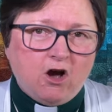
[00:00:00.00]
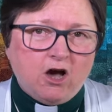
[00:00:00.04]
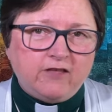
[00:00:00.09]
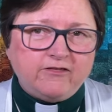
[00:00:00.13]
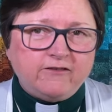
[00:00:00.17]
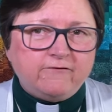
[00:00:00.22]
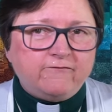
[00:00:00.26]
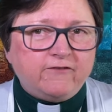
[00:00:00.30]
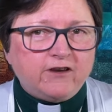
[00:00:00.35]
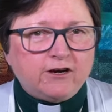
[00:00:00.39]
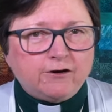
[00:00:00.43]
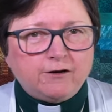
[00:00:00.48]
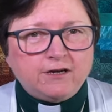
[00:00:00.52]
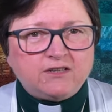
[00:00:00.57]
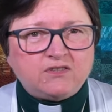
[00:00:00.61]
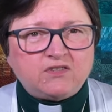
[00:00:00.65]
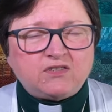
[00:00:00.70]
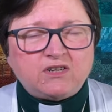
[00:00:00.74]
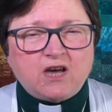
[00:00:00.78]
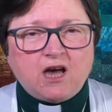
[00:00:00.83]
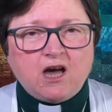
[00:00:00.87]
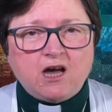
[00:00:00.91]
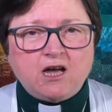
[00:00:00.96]
on the
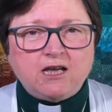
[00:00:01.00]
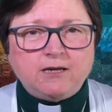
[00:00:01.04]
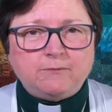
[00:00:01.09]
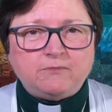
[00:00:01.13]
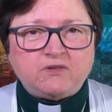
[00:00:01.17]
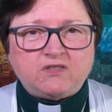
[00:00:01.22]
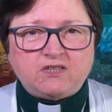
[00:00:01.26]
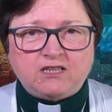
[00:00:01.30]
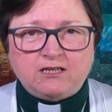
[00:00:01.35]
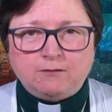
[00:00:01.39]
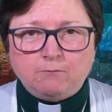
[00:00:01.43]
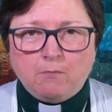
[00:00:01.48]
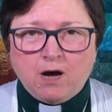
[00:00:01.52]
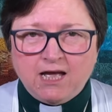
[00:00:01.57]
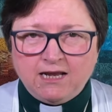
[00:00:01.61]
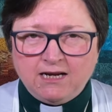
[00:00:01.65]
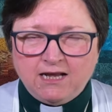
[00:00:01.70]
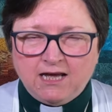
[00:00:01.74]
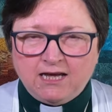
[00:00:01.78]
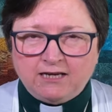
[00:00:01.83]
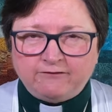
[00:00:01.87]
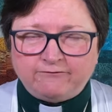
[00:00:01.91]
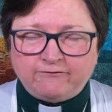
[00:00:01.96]
various times in my
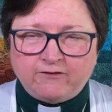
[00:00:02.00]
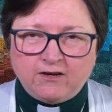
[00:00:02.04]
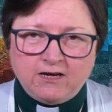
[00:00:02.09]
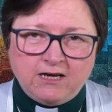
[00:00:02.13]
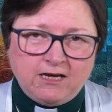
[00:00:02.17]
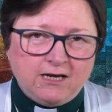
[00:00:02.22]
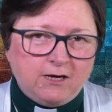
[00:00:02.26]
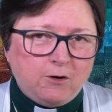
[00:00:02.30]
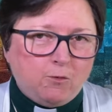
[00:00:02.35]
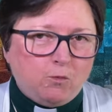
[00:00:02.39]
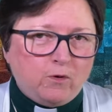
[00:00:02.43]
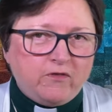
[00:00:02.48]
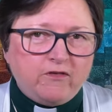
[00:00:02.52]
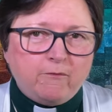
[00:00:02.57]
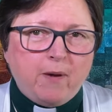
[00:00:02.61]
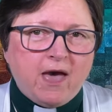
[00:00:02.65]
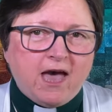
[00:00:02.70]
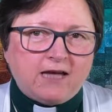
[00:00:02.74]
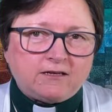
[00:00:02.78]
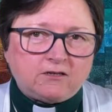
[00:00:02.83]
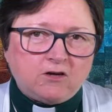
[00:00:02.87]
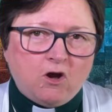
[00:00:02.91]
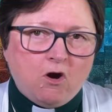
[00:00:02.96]
life when the
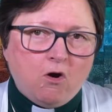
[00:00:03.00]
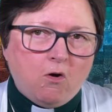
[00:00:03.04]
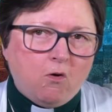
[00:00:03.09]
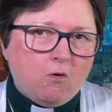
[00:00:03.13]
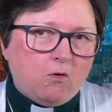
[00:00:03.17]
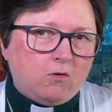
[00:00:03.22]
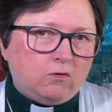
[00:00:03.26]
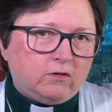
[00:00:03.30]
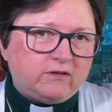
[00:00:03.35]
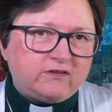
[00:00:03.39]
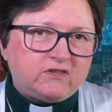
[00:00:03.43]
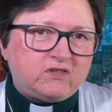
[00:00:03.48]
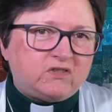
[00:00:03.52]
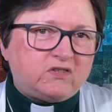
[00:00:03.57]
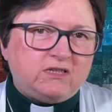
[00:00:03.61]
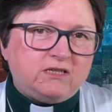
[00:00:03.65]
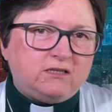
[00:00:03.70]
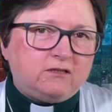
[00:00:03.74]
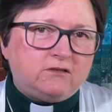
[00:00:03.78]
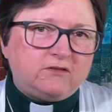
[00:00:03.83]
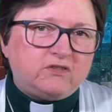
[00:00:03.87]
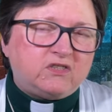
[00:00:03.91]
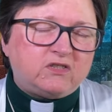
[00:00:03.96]
bat kol, the
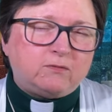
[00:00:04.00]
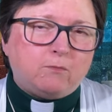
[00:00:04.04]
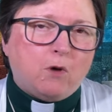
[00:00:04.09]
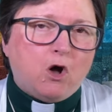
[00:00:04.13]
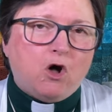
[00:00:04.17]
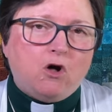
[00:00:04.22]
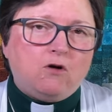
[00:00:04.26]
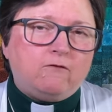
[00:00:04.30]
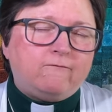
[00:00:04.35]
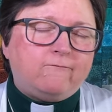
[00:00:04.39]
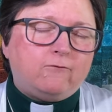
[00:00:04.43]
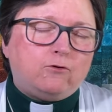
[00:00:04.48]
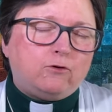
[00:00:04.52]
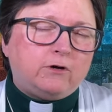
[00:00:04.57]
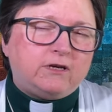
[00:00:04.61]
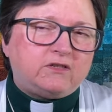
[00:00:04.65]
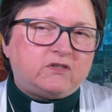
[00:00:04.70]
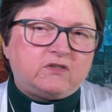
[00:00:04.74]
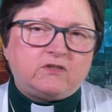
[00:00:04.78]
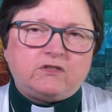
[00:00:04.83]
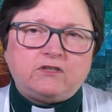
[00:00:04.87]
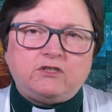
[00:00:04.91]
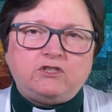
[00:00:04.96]
still small
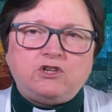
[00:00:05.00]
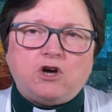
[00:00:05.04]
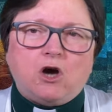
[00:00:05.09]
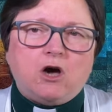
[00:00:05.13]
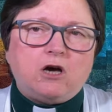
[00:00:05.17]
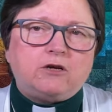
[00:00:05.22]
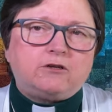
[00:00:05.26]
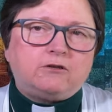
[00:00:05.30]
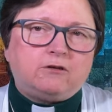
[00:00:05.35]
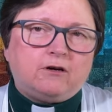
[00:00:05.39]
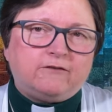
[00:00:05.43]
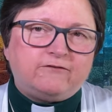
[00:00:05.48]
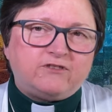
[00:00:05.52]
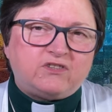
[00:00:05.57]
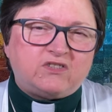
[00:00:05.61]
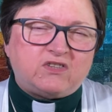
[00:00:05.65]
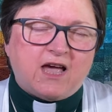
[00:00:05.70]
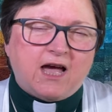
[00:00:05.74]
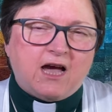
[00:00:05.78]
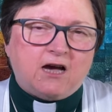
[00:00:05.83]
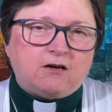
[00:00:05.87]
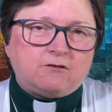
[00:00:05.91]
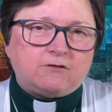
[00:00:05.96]
voice, the daughter of a
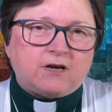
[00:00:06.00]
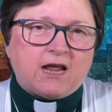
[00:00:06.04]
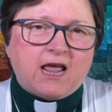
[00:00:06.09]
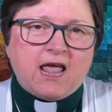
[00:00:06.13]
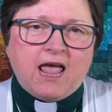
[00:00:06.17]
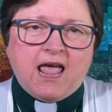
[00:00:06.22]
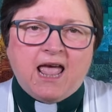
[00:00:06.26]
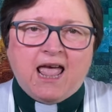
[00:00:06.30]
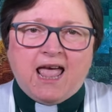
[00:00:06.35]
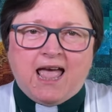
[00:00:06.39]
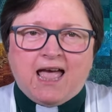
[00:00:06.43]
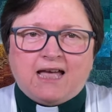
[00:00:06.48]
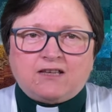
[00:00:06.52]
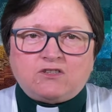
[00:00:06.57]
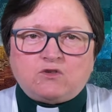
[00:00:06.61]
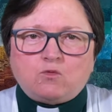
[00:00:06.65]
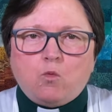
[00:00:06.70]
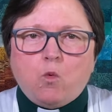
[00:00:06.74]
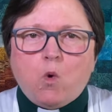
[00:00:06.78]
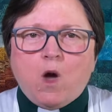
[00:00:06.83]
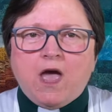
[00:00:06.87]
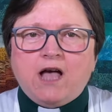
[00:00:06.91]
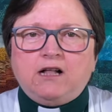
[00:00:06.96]
sound, has
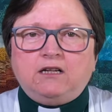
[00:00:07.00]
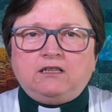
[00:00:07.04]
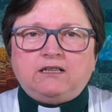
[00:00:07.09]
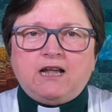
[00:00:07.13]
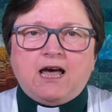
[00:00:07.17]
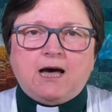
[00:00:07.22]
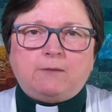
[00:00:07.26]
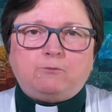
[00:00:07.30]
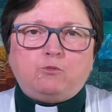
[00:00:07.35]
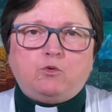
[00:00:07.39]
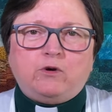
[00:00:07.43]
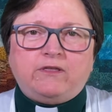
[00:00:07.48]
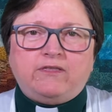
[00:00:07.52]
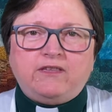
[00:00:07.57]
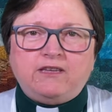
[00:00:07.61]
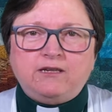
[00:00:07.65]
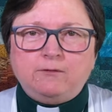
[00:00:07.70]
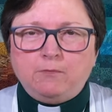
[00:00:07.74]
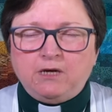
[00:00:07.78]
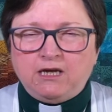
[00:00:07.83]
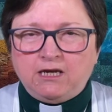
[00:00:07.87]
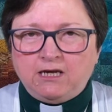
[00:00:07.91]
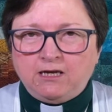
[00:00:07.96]
welled up
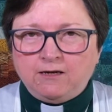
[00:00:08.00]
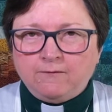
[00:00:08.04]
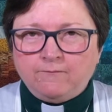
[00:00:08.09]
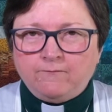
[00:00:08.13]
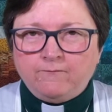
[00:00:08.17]
within me